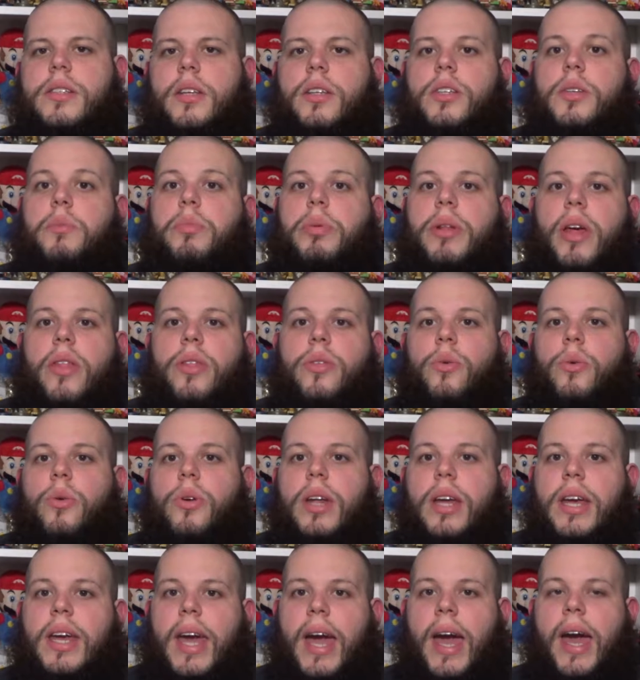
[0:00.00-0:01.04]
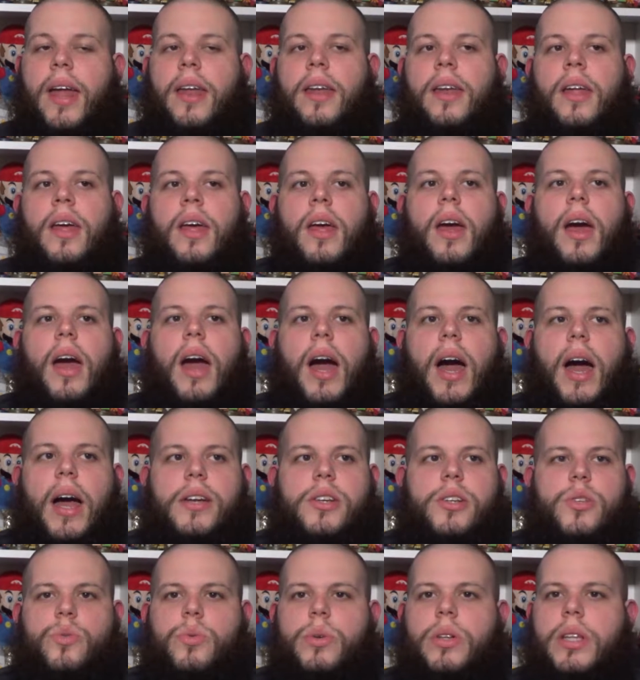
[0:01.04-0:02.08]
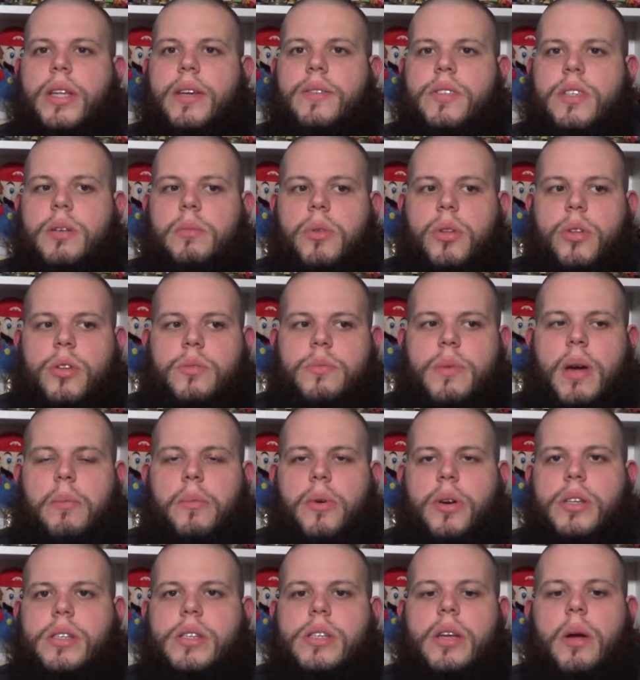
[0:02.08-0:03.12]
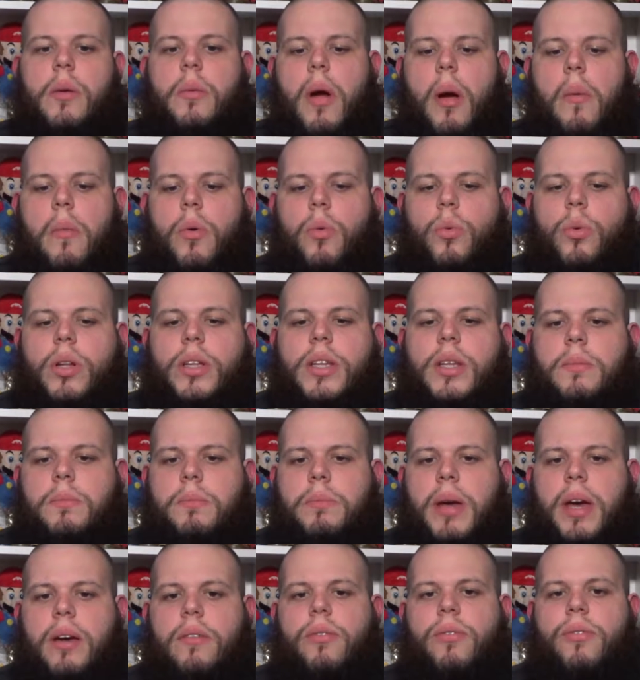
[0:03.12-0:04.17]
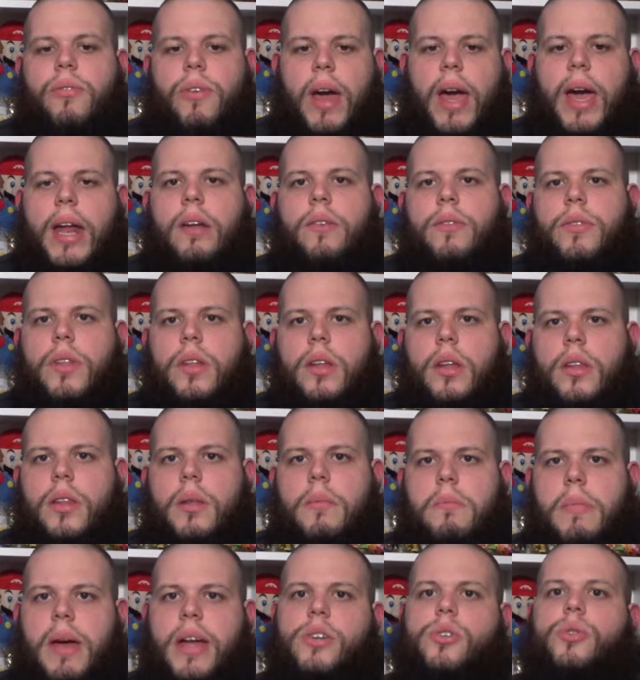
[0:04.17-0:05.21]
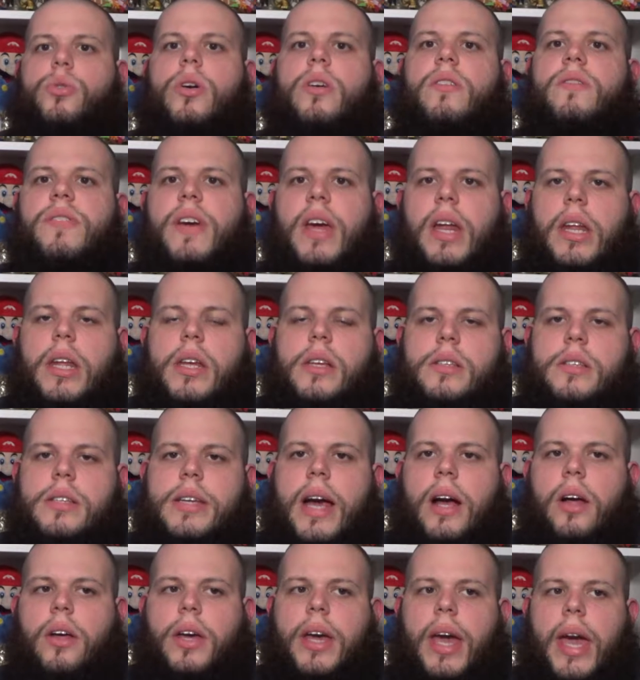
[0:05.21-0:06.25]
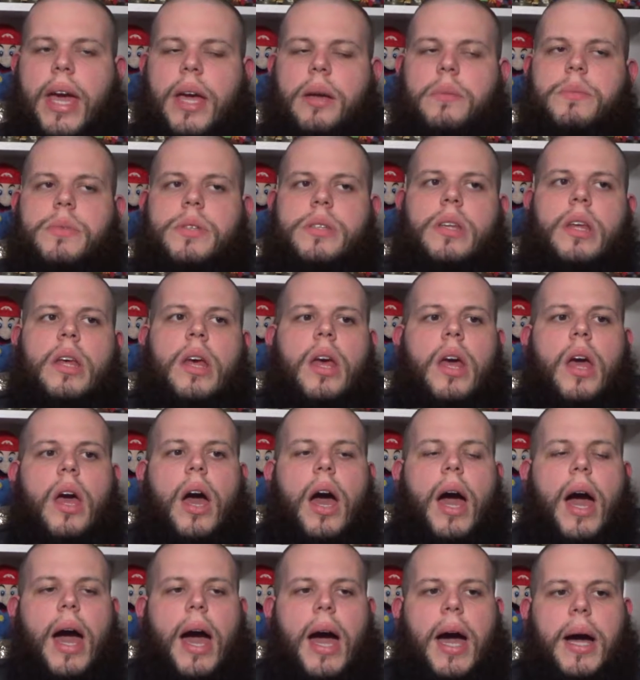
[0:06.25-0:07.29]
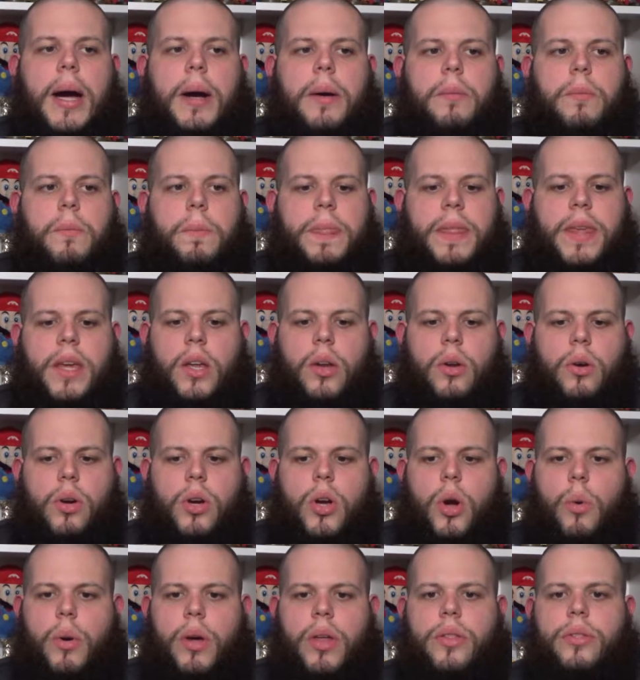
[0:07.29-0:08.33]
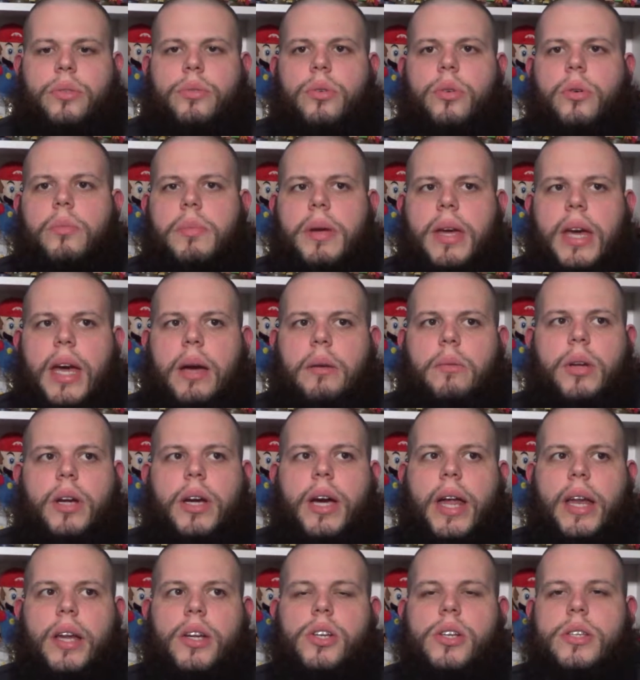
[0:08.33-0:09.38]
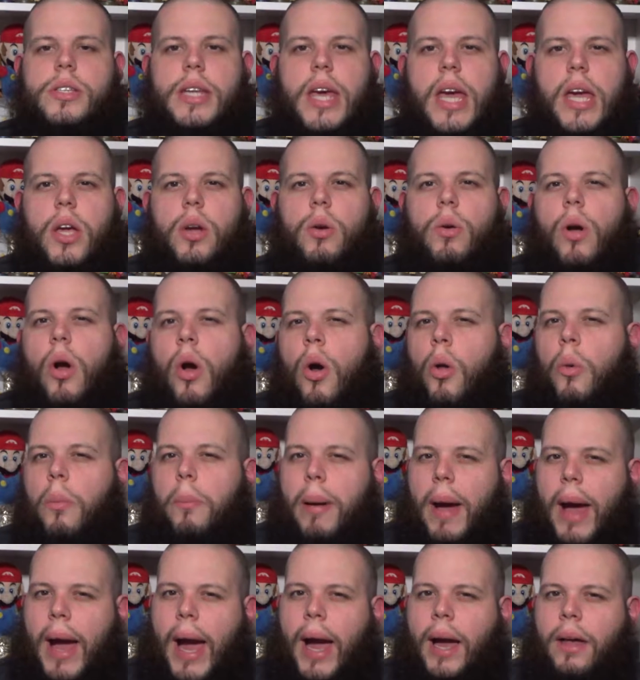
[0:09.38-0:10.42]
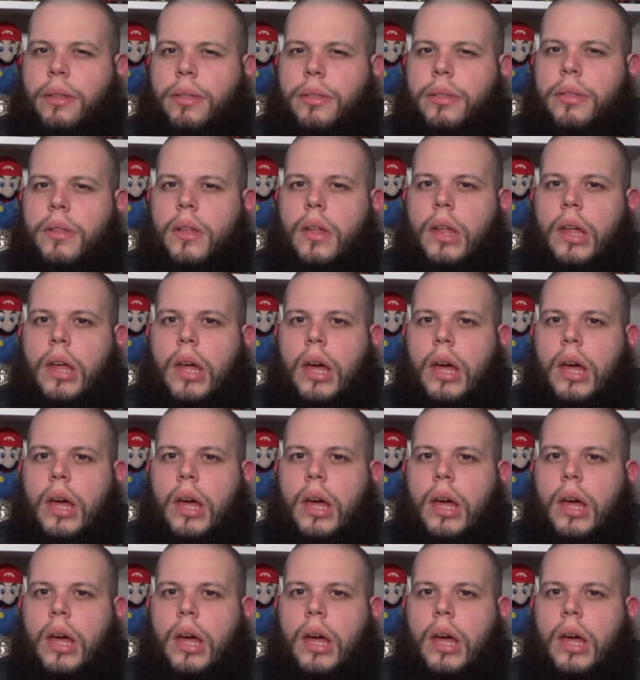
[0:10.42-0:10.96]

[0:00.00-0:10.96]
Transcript: to play through it again and just relive some of those memories, because I'm a really big fan of the Metroidvania style games. Going through and being able to kind of just take your own path.